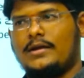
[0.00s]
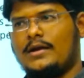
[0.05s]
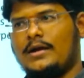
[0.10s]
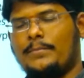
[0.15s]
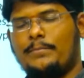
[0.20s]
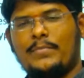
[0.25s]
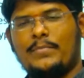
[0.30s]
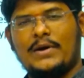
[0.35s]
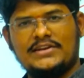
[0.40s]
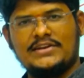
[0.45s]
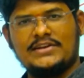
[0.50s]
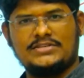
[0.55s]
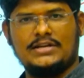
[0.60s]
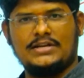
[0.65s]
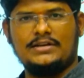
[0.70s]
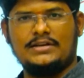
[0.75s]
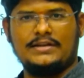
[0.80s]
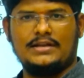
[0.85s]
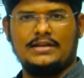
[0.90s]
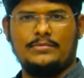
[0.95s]
partial
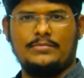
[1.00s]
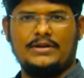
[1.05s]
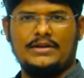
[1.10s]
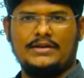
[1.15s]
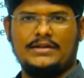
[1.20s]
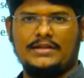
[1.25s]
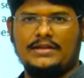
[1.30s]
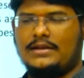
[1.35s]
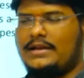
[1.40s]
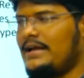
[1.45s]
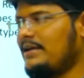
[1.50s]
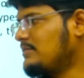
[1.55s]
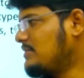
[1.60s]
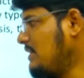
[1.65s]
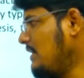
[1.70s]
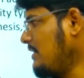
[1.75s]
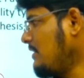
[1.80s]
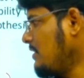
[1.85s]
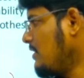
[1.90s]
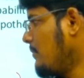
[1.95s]
reliability, like
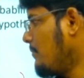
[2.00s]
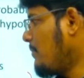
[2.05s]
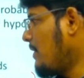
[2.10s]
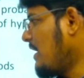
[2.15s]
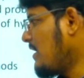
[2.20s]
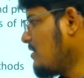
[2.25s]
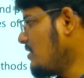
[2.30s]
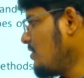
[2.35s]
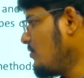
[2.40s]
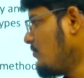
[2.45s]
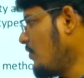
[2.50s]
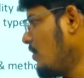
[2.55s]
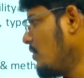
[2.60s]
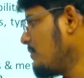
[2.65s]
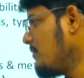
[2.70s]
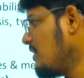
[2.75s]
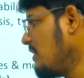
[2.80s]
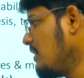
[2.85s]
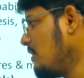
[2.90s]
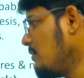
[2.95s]
that, parallel form
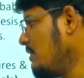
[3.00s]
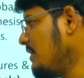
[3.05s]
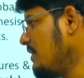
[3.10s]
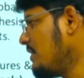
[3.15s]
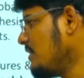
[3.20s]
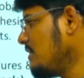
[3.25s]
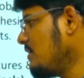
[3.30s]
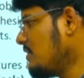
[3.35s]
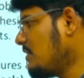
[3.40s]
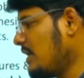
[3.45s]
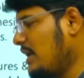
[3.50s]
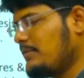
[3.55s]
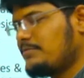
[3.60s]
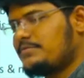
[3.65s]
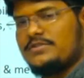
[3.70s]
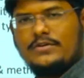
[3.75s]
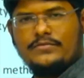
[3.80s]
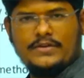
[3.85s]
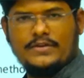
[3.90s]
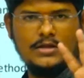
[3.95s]
reliability. Types
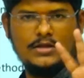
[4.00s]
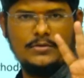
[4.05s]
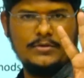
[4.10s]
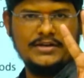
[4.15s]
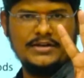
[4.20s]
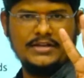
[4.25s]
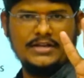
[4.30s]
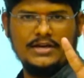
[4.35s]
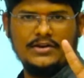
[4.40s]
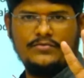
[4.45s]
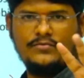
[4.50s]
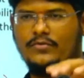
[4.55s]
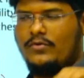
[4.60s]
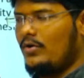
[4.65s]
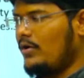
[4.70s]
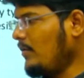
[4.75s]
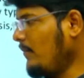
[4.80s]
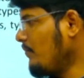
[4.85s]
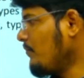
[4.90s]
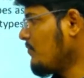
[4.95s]
of reliability are
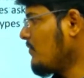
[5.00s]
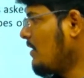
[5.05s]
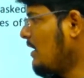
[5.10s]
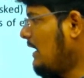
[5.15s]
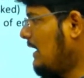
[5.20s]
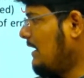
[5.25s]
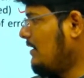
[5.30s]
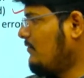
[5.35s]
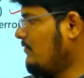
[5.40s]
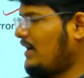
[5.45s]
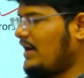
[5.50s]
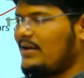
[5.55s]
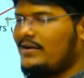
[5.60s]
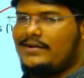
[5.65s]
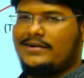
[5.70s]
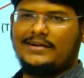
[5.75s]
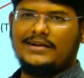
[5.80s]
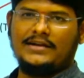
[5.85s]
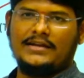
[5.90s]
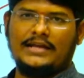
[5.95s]
4 and
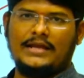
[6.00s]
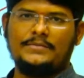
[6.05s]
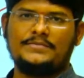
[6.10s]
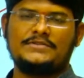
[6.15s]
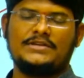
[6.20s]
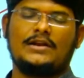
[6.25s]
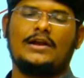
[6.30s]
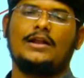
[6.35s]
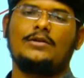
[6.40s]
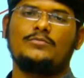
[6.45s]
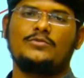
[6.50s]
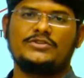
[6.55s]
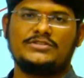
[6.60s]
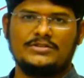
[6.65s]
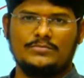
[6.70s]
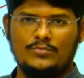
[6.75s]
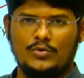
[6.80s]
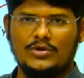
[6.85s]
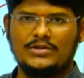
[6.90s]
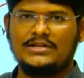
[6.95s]
validity types are almost
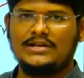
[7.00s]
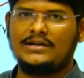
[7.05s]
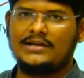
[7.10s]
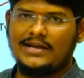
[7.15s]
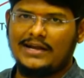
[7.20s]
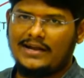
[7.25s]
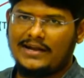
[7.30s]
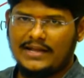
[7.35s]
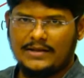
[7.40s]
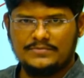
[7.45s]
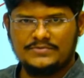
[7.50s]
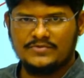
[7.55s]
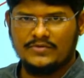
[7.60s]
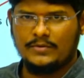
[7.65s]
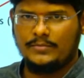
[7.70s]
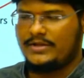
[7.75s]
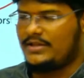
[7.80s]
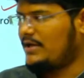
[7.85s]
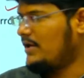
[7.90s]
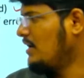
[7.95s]
more than 10 types will
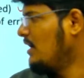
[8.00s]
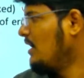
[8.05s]
be there.